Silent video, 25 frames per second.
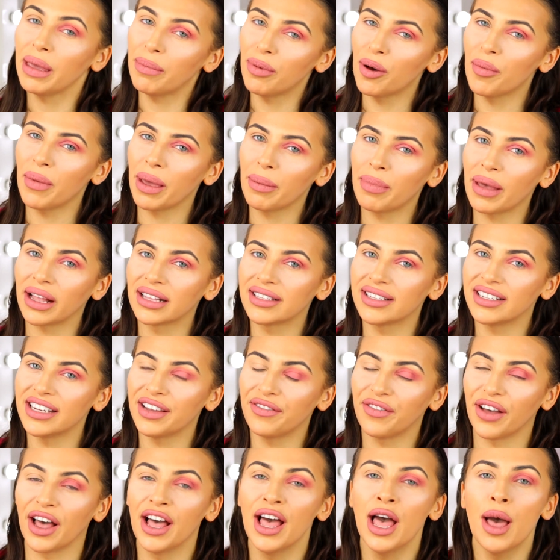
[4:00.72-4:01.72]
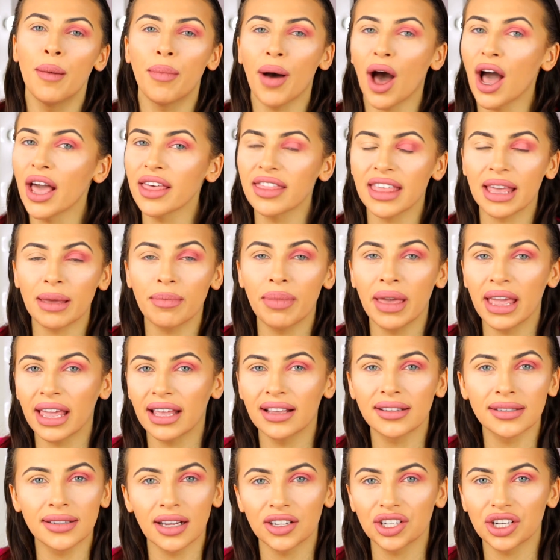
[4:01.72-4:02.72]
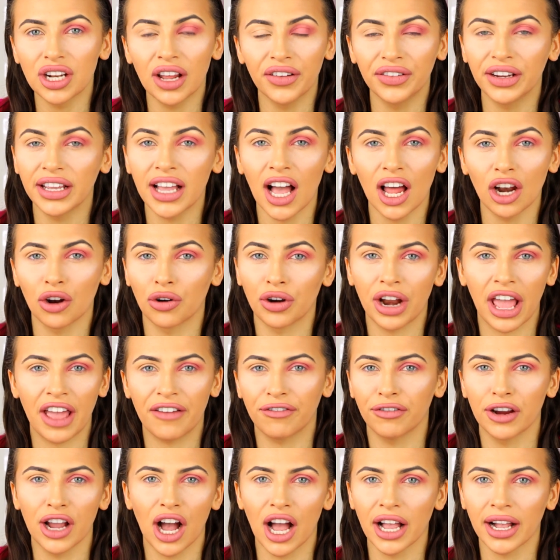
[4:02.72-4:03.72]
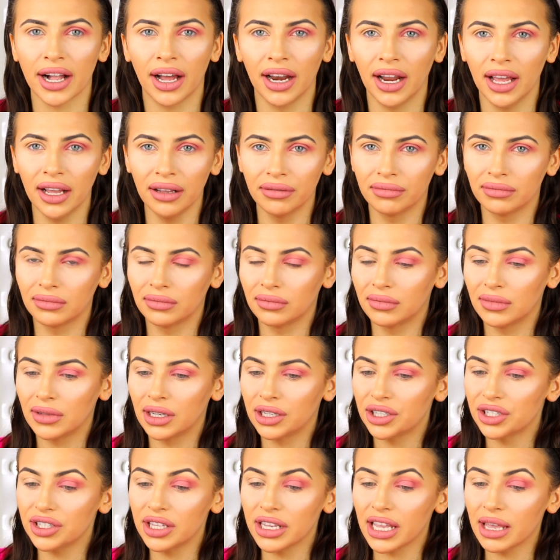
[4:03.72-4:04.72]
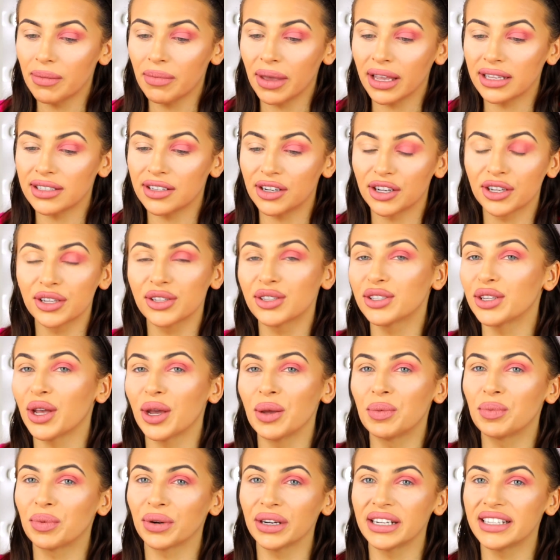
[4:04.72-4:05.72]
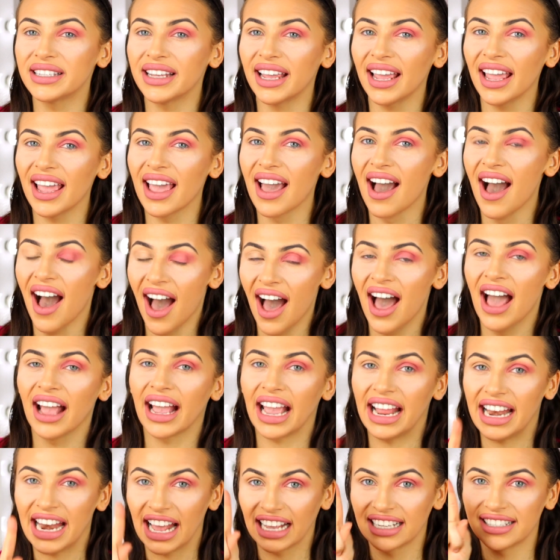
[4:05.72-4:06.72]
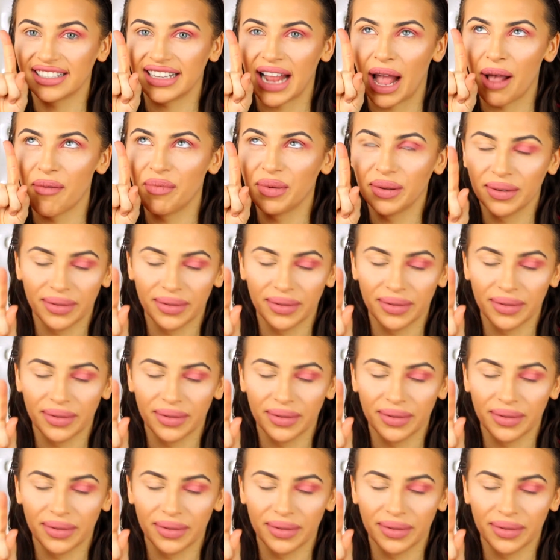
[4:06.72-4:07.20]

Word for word: People may beg to differ, but I think pink is such a lovely colour on every eye colour. I just think it makes it look so pretty. Okay, next step.